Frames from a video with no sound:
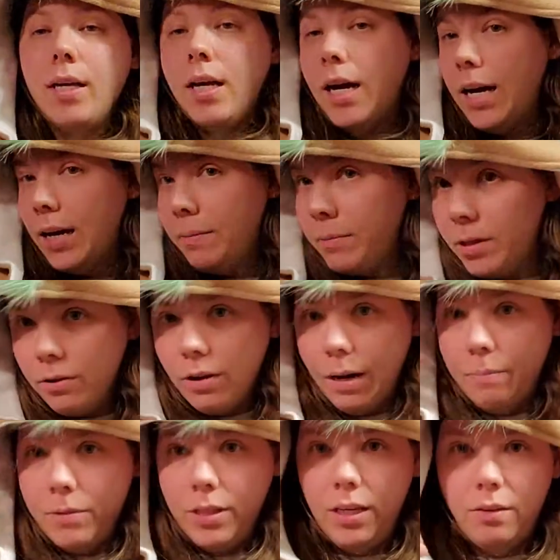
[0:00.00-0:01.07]
I am going to
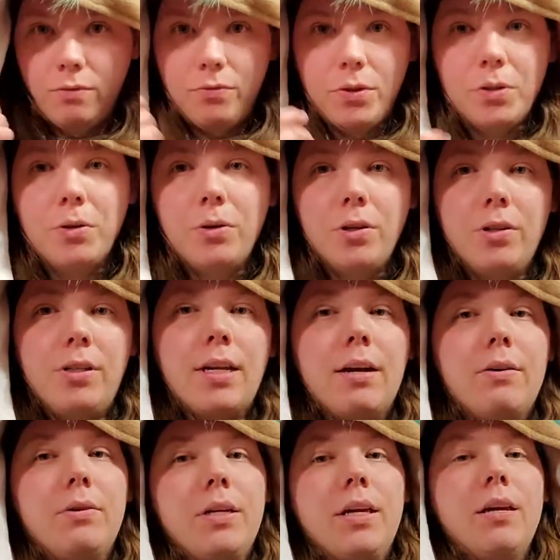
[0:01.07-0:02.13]
grab the Inferno hood
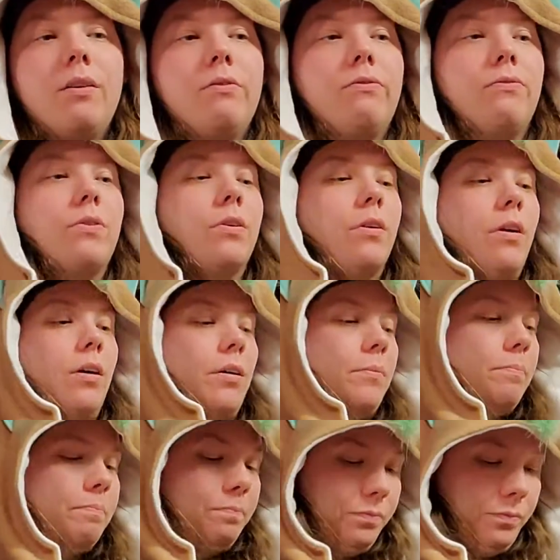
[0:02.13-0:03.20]
down again for
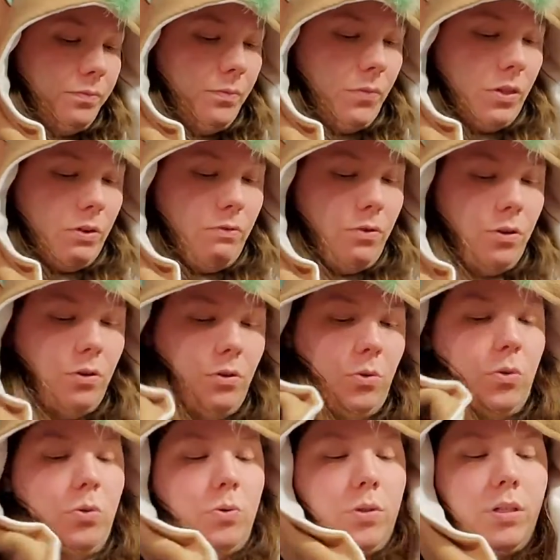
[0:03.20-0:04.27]
um for you
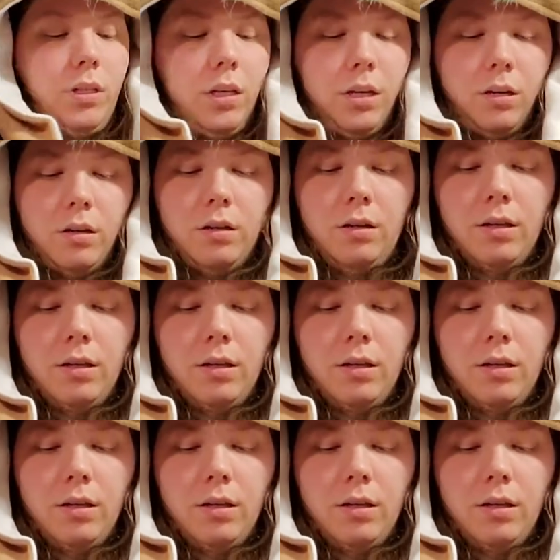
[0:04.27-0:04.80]
to see